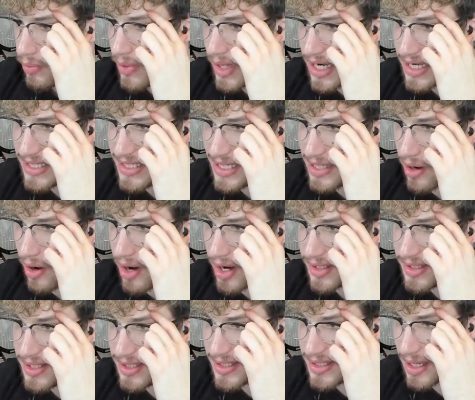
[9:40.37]
Wait, is he
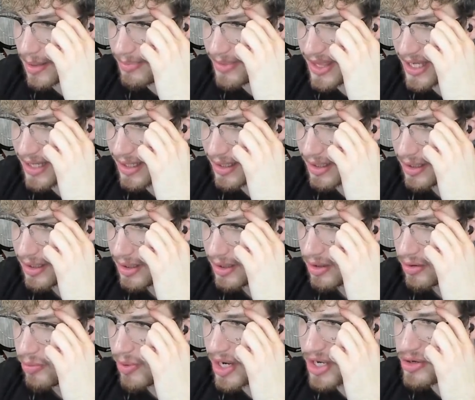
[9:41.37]
onto something?
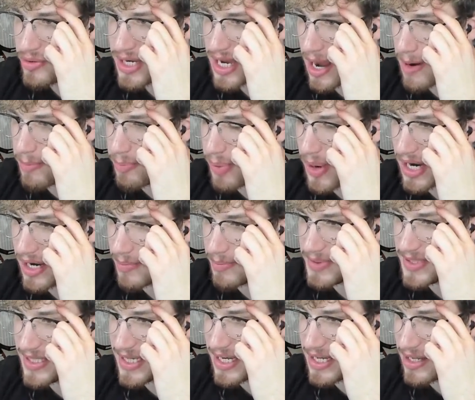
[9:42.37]
Wait, you can't break
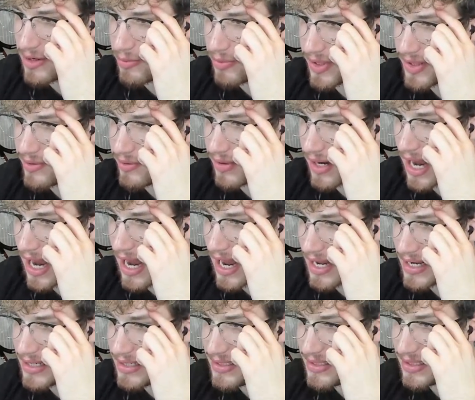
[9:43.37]
obsidian with your
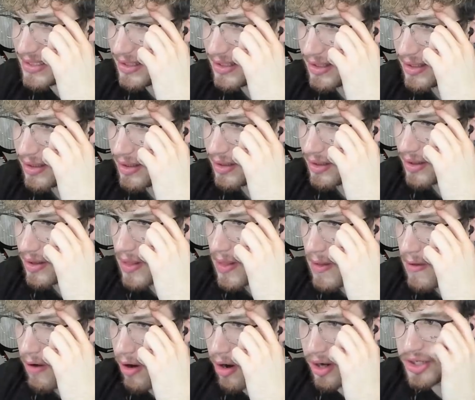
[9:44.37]
hand.
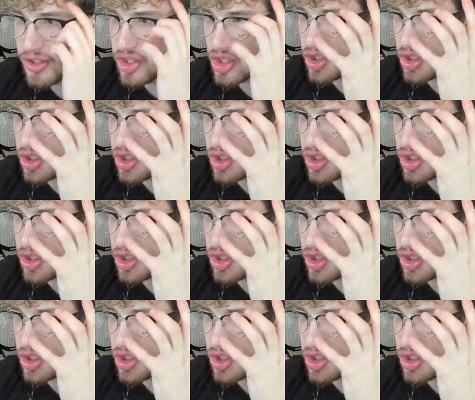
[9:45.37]
Oh, it